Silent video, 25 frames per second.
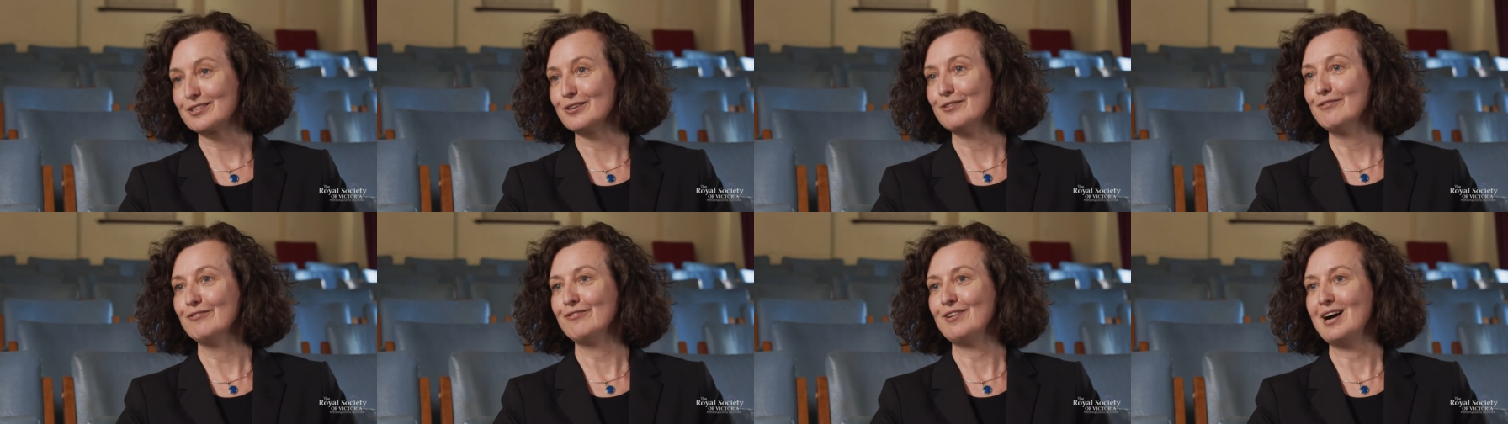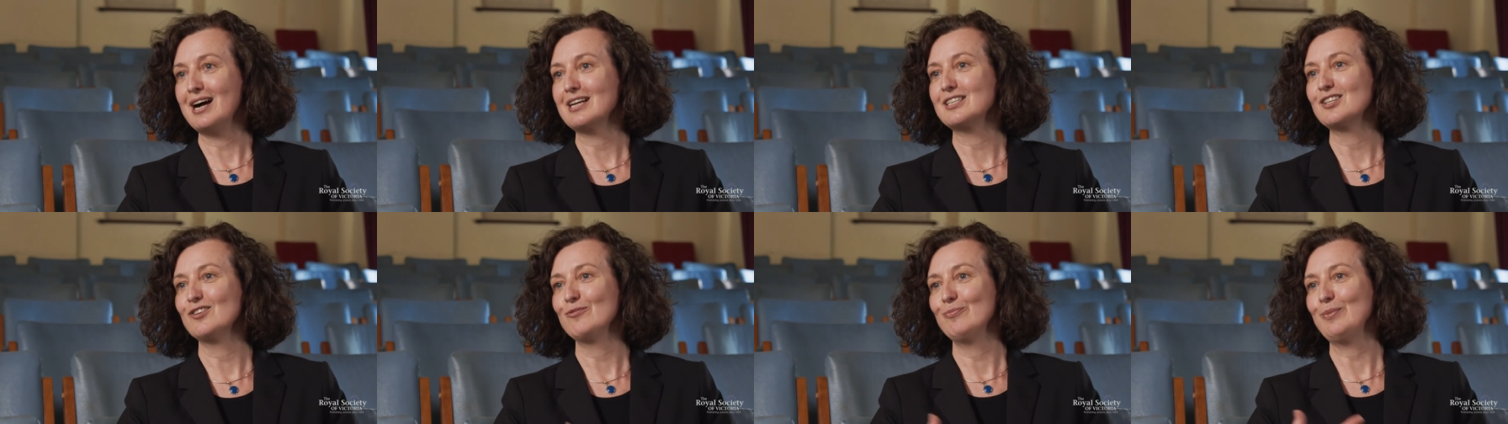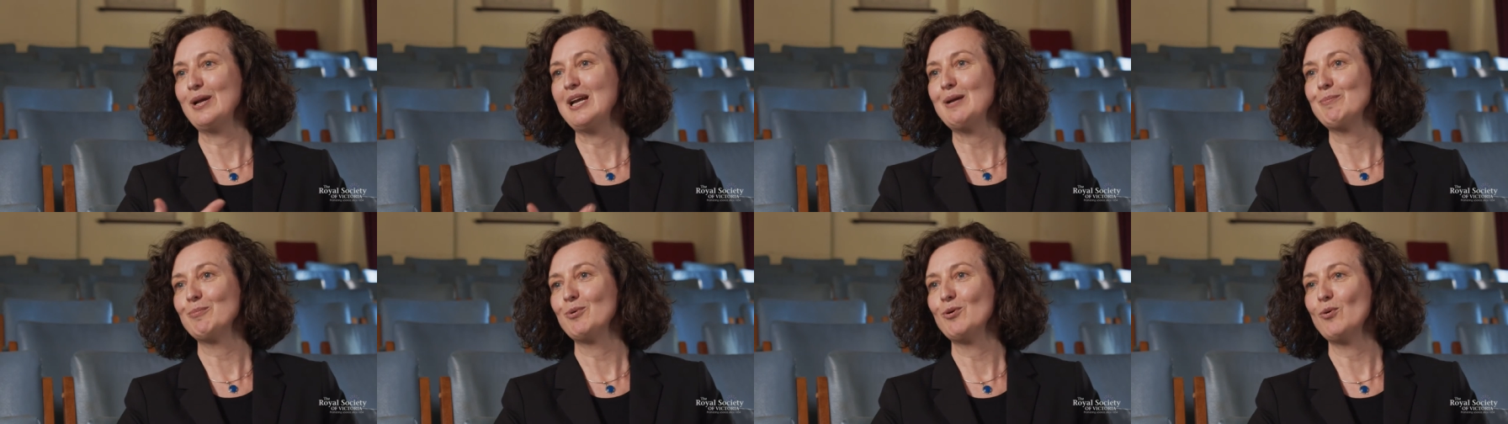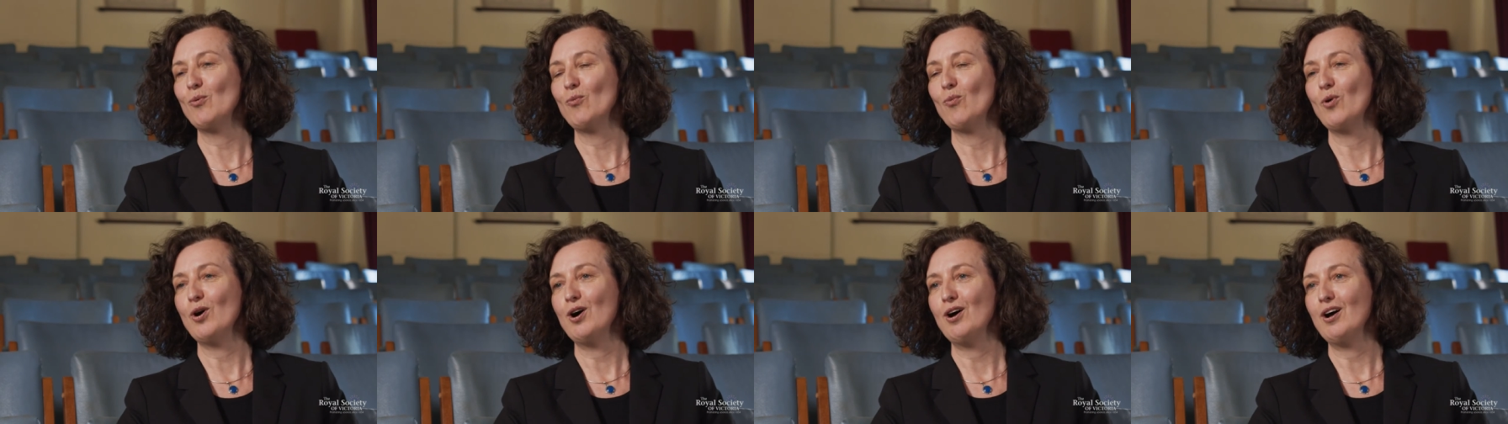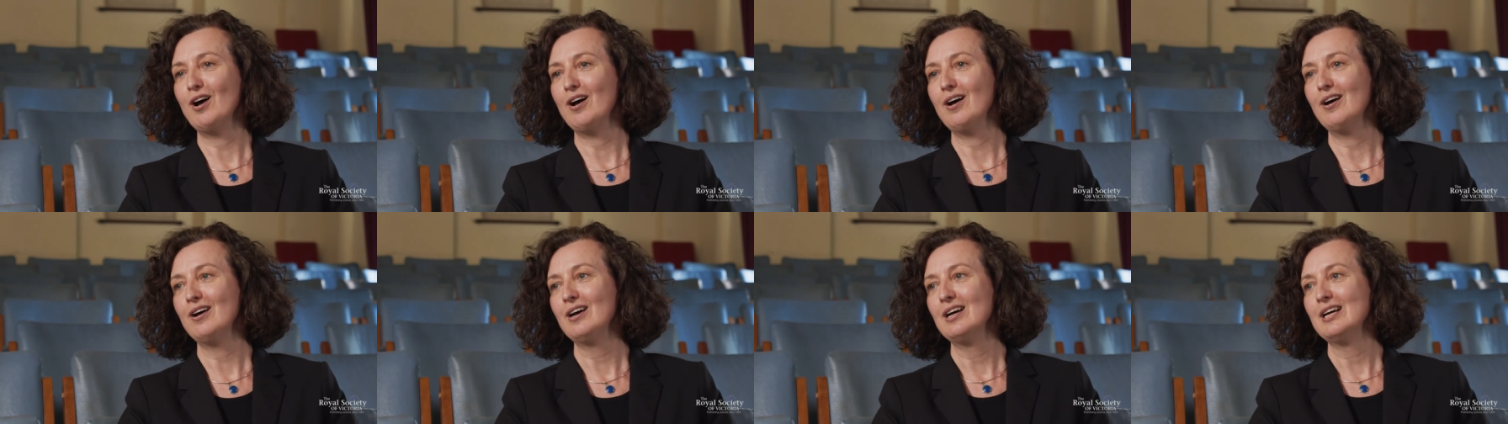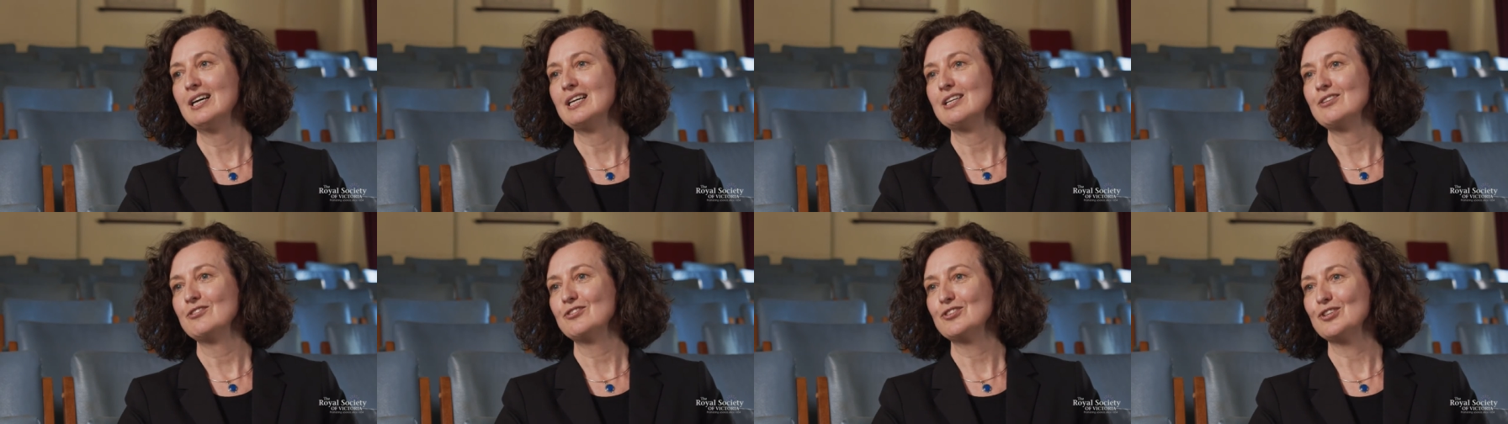So, in fact, if people were
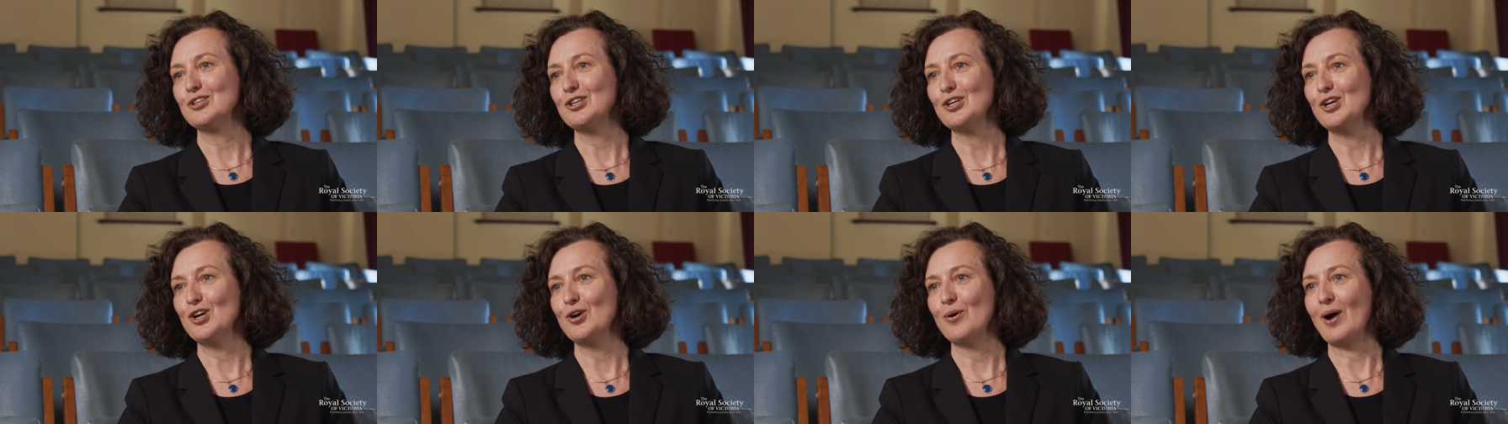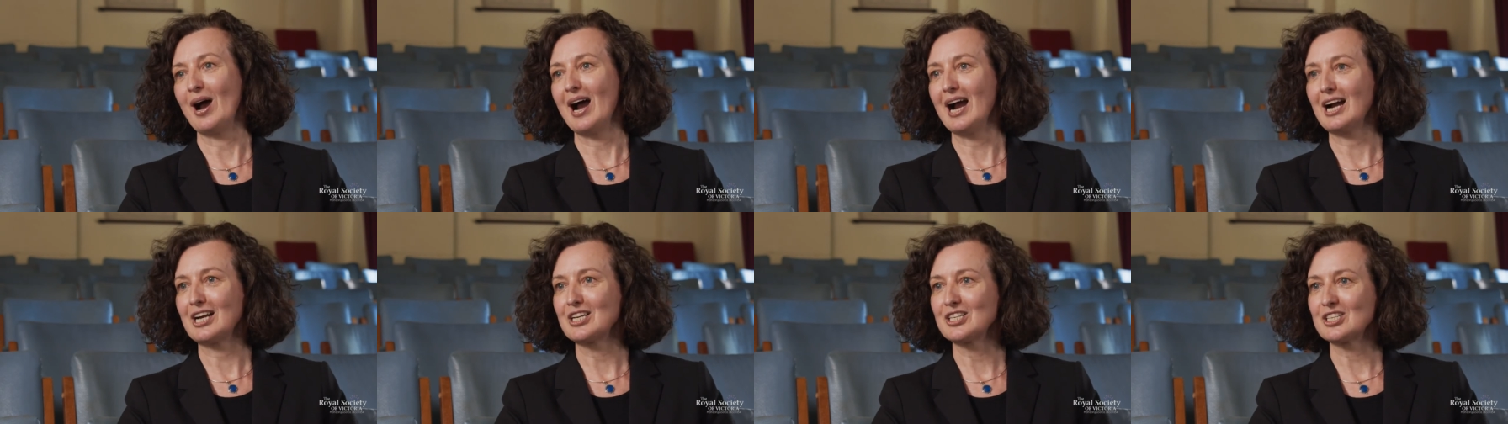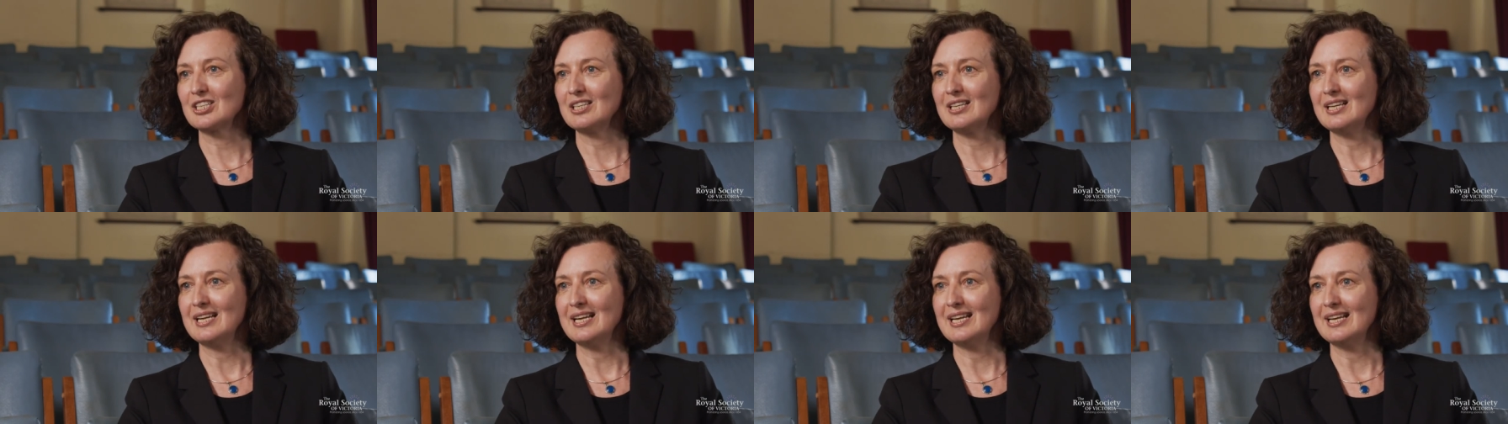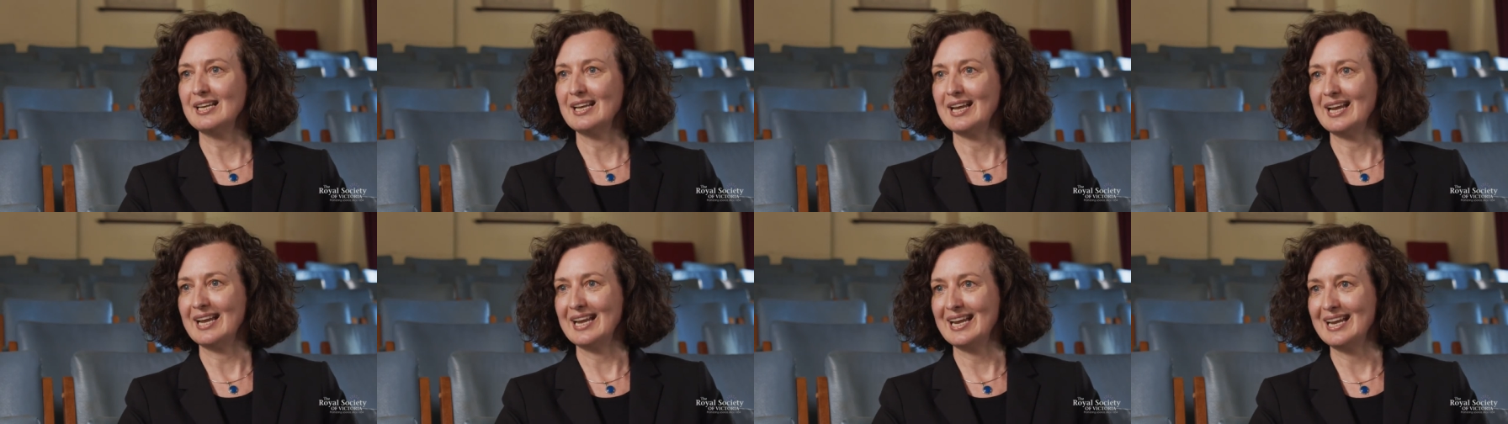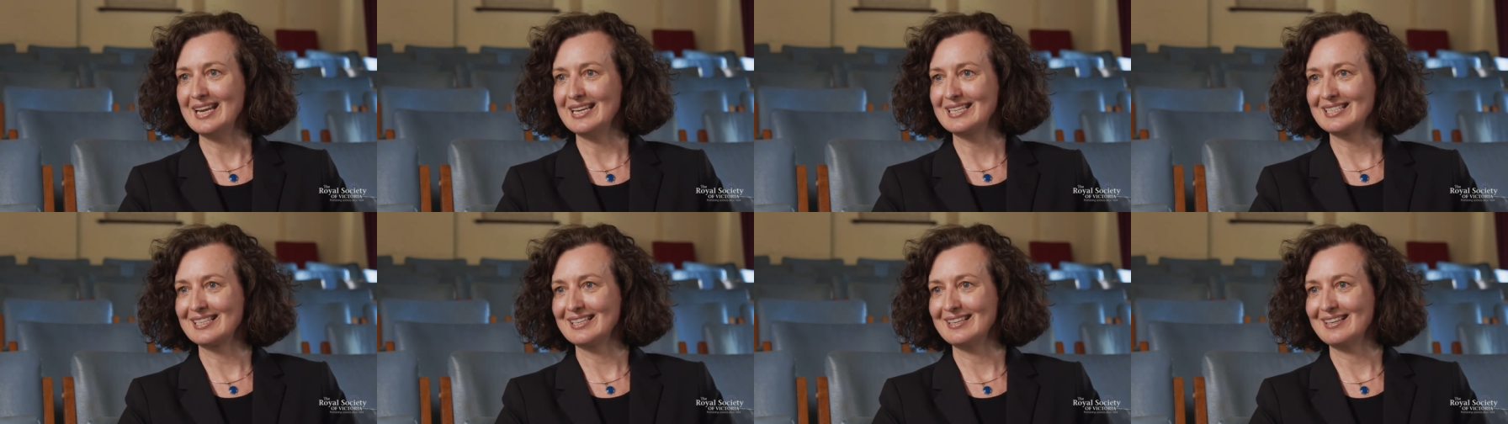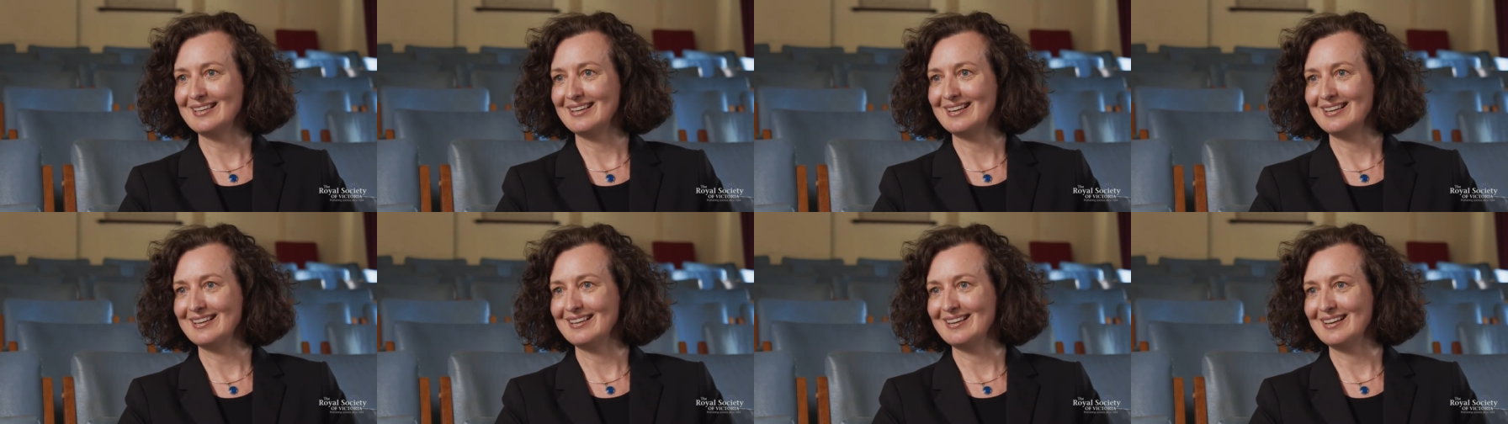to actually eat
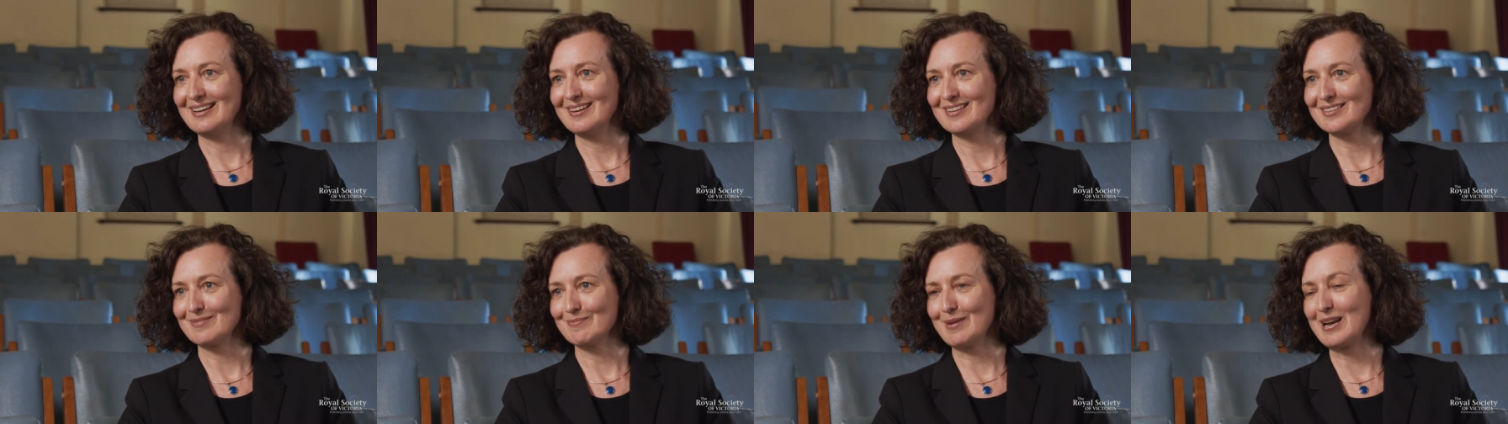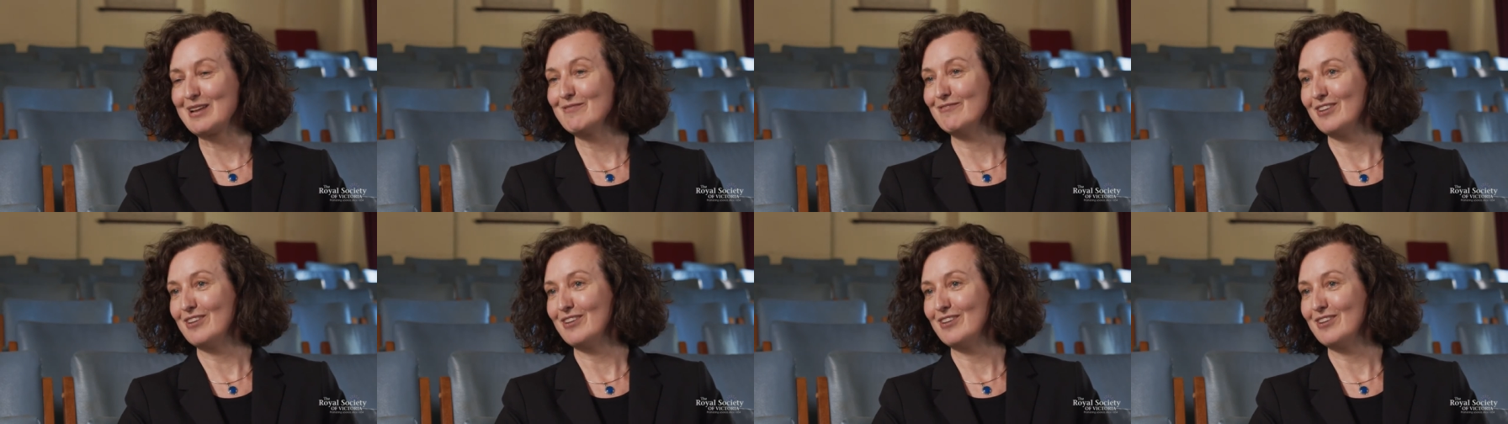as many